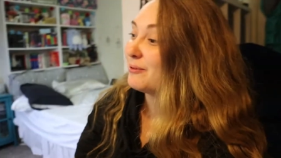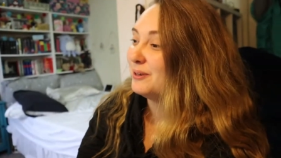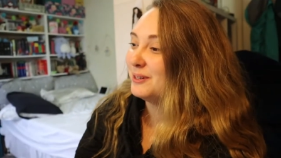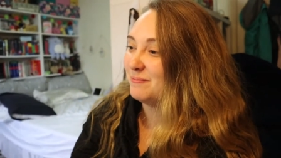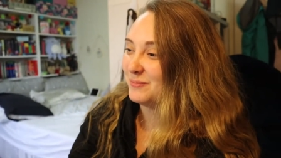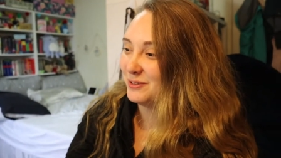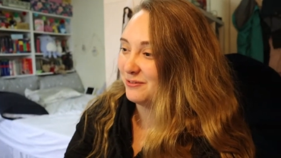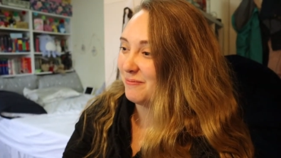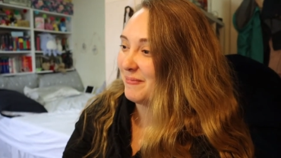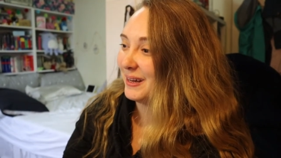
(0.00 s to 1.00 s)
I'm going to
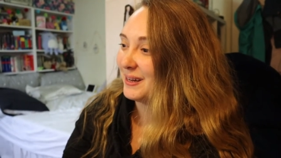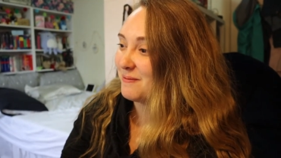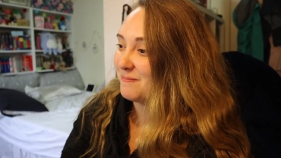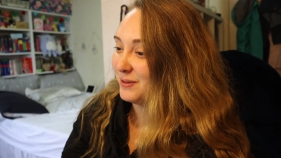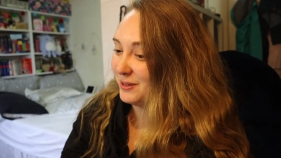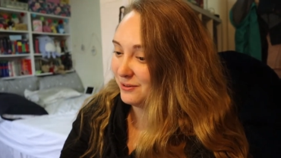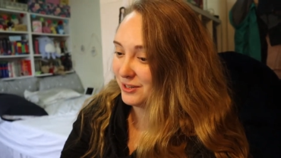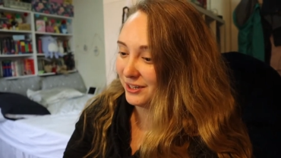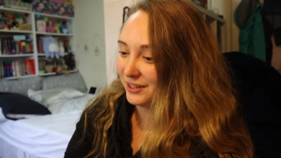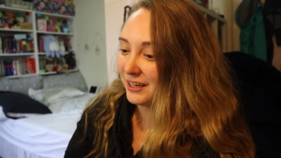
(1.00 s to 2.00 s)
move my
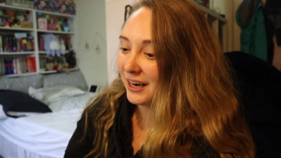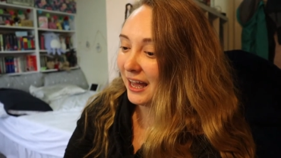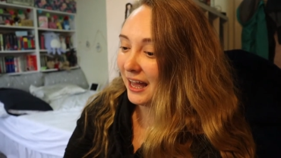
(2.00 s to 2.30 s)
computer